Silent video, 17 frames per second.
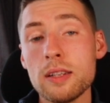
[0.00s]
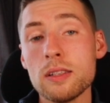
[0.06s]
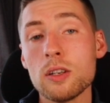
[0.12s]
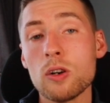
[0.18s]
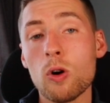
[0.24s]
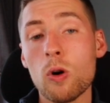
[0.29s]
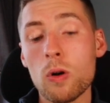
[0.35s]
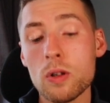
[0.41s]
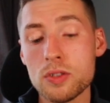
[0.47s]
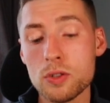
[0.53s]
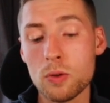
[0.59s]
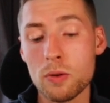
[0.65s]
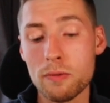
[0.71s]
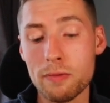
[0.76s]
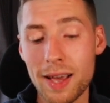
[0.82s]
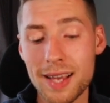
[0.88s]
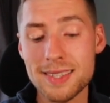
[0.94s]
they're
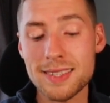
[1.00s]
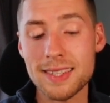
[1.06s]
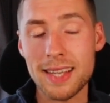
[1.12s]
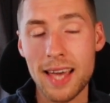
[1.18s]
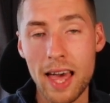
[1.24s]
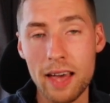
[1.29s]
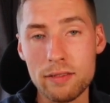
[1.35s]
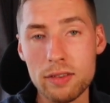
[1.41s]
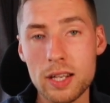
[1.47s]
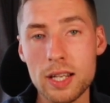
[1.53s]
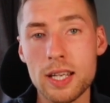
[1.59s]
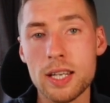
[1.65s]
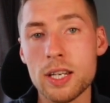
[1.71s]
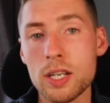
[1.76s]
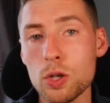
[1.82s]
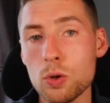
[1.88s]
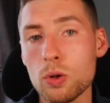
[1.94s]
also investing heavily
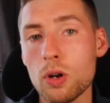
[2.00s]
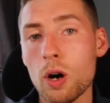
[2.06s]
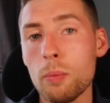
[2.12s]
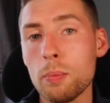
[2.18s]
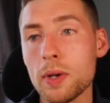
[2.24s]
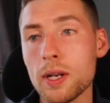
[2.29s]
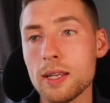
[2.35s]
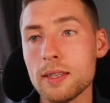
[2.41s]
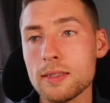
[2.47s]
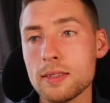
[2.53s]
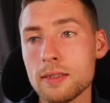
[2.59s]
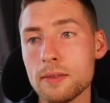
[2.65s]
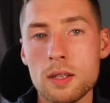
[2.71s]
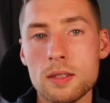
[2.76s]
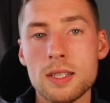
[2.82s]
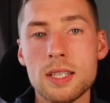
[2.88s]
in new companies.